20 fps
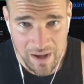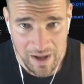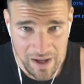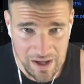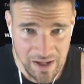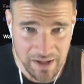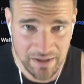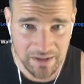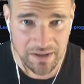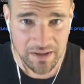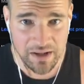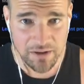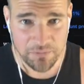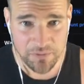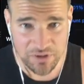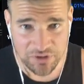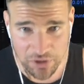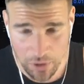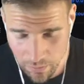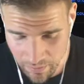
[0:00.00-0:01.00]
And if
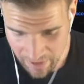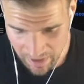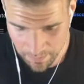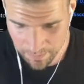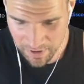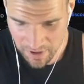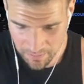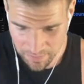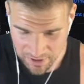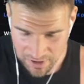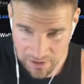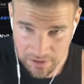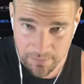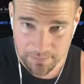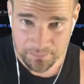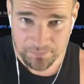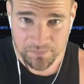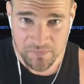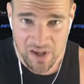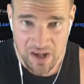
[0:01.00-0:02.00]
we don't get a pump here,
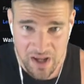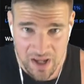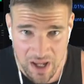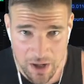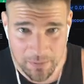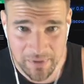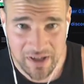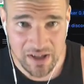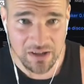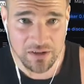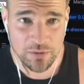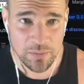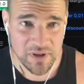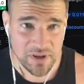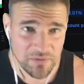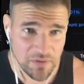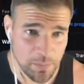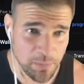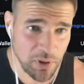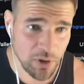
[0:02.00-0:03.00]
and we get a little bit
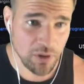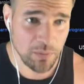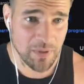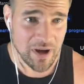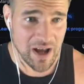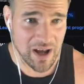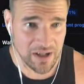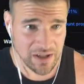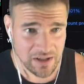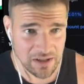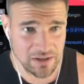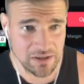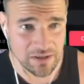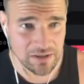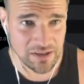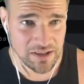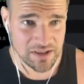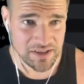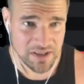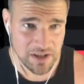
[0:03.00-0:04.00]
of a pullback,
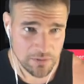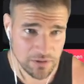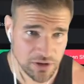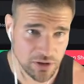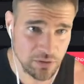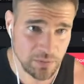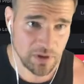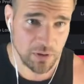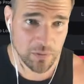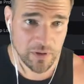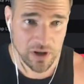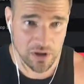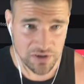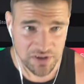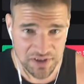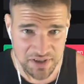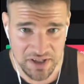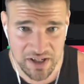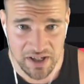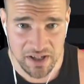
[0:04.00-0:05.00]
let's say we do, but we are
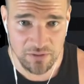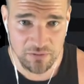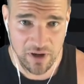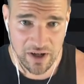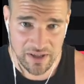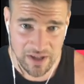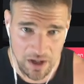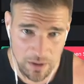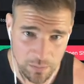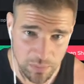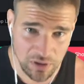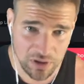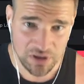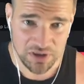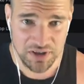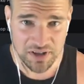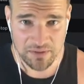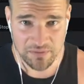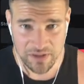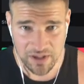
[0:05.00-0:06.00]
seeing right now
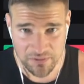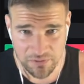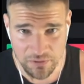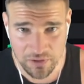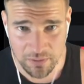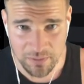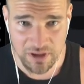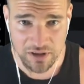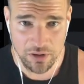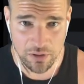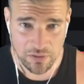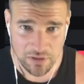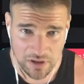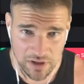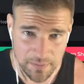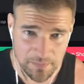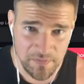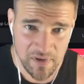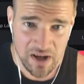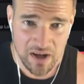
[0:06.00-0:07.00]
bullish CBD forming
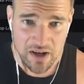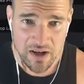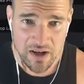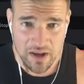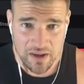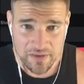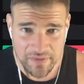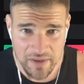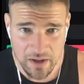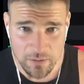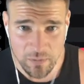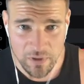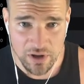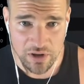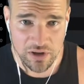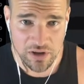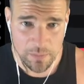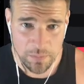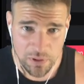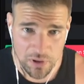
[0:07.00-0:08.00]
locally, then we
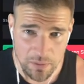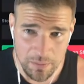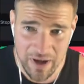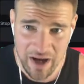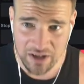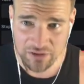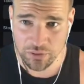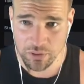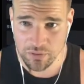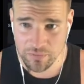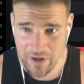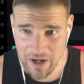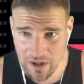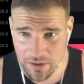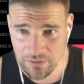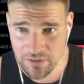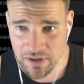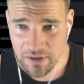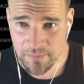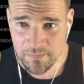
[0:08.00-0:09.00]
are going to pull back to
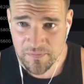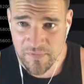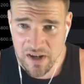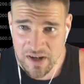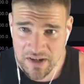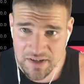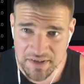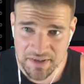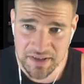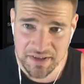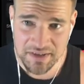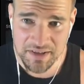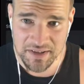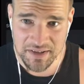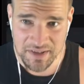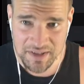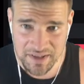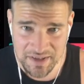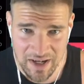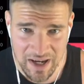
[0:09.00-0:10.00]
around
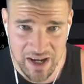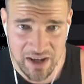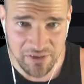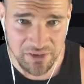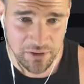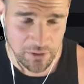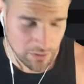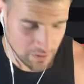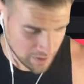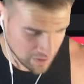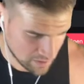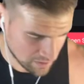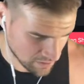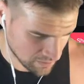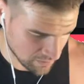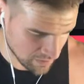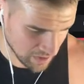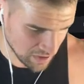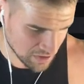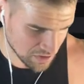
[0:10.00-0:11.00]
66,830,
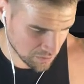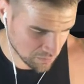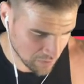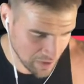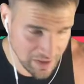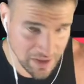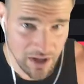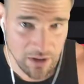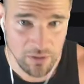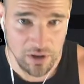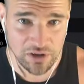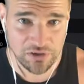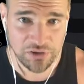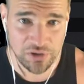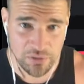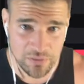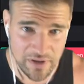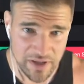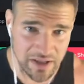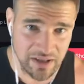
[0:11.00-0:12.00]
okay? So right now, our
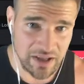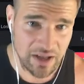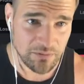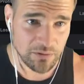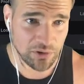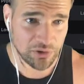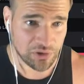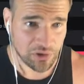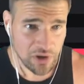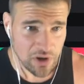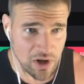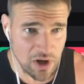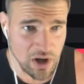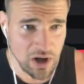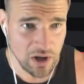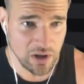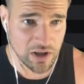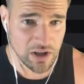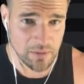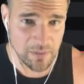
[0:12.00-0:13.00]
two key levels
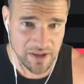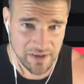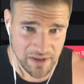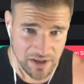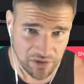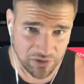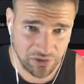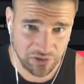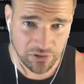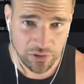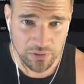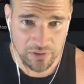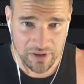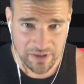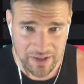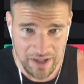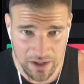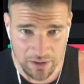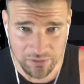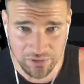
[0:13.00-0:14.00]
are going to be this. To
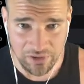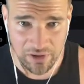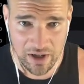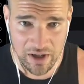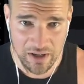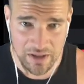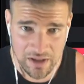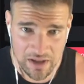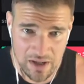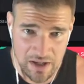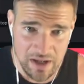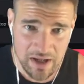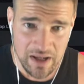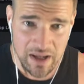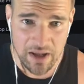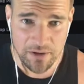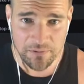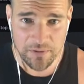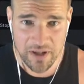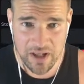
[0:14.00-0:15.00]
the downside,
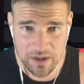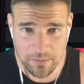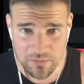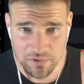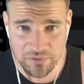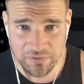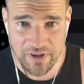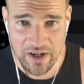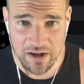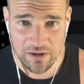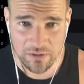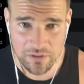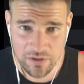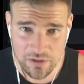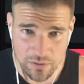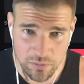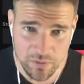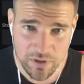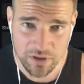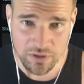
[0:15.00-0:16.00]
if we get a move down,
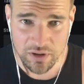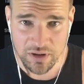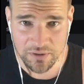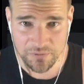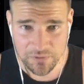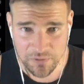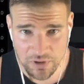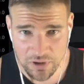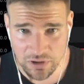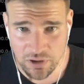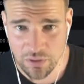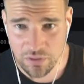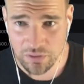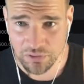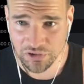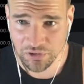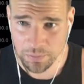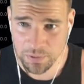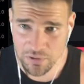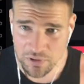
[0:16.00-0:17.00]
we are looking for a
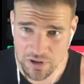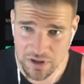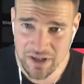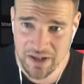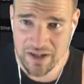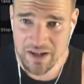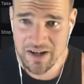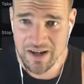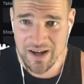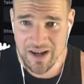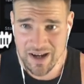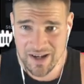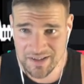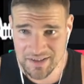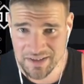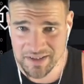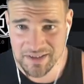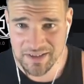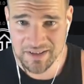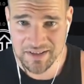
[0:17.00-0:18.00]
local support at
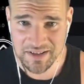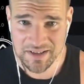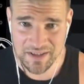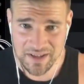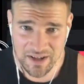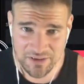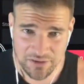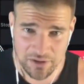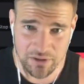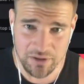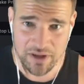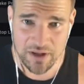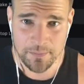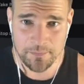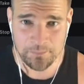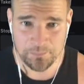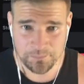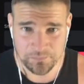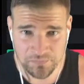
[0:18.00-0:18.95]
66,830.